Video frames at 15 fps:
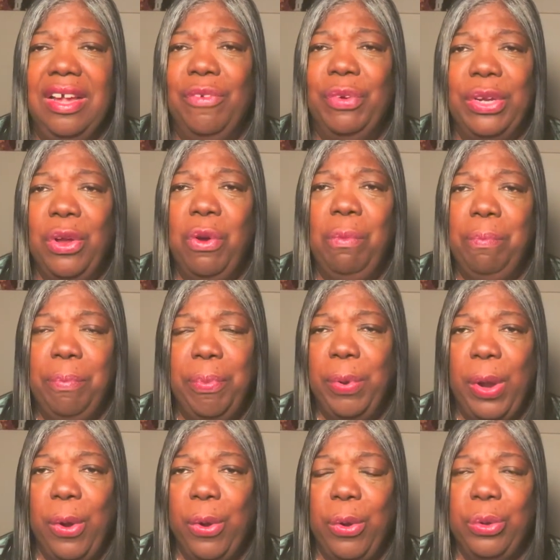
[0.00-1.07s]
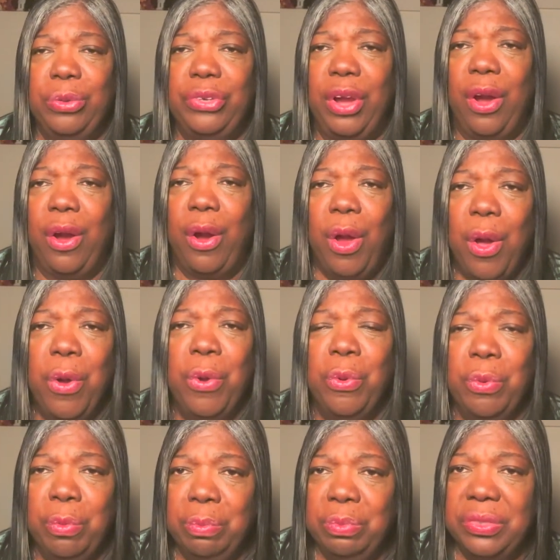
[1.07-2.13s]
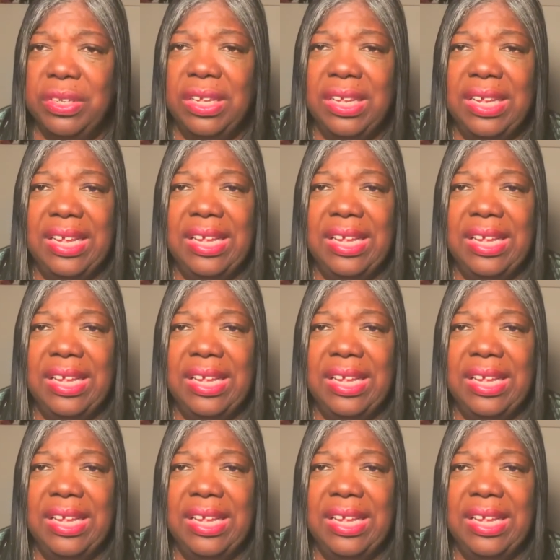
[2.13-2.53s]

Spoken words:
we don't purge our homes,